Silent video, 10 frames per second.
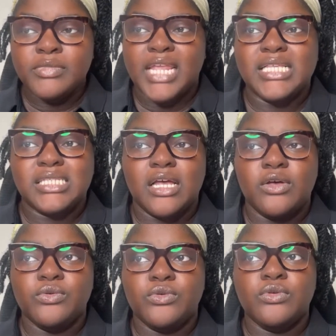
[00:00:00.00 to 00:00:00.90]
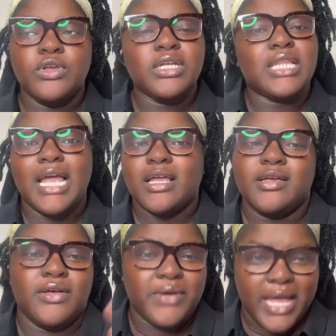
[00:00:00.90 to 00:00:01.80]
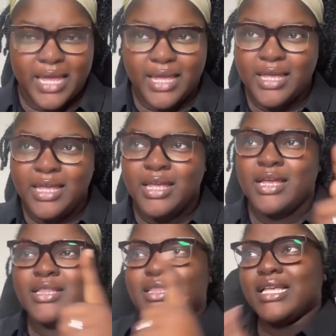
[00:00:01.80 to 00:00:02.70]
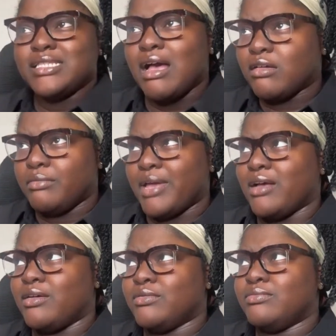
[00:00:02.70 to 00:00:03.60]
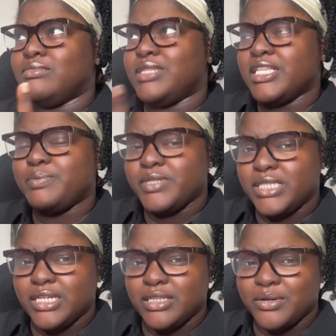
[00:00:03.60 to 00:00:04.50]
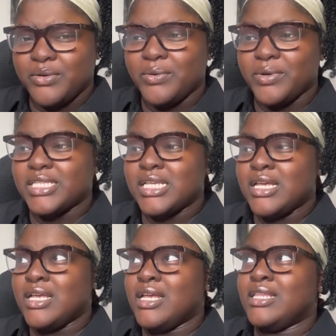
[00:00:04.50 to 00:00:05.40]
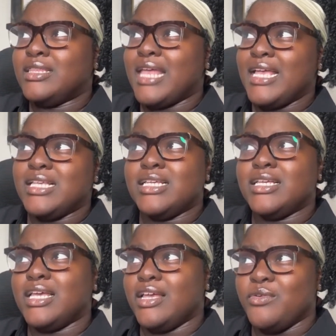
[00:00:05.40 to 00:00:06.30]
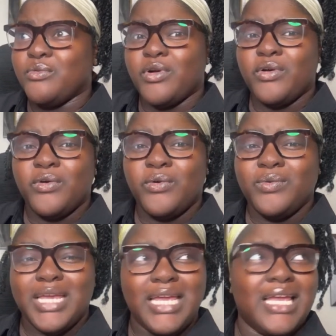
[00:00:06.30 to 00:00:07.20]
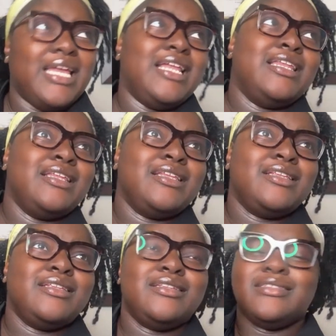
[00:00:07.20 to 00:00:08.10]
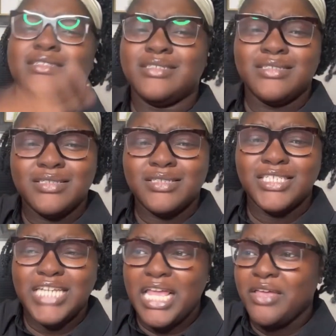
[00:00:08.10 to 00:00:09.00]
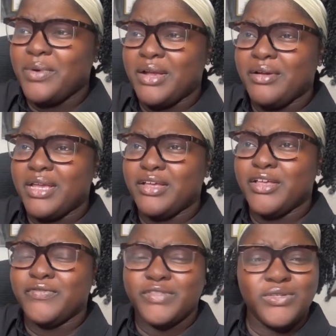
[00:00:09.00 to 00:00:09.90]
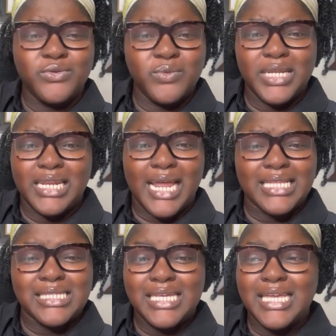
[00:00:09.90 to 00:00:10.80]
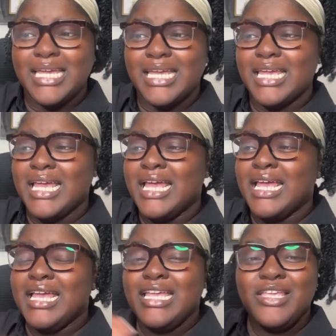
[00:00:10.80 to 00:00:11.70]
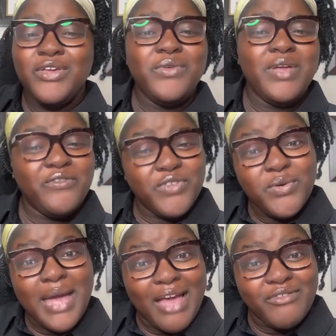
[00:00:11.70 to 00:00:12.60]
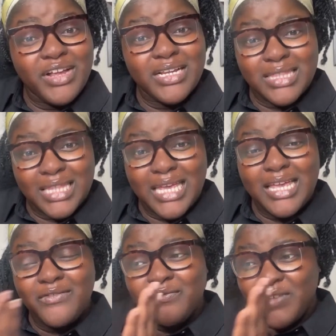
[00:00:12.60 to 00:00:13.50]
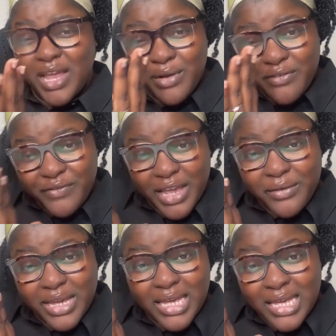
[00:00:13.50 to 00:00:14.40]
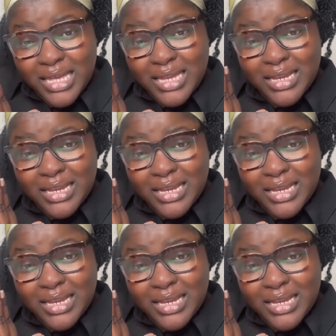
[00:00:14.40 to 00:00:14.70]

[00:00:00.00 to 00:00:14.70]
And so you're like, okay, they talking about this particular course. They enrolled in January of 2019. If you have your thing very, very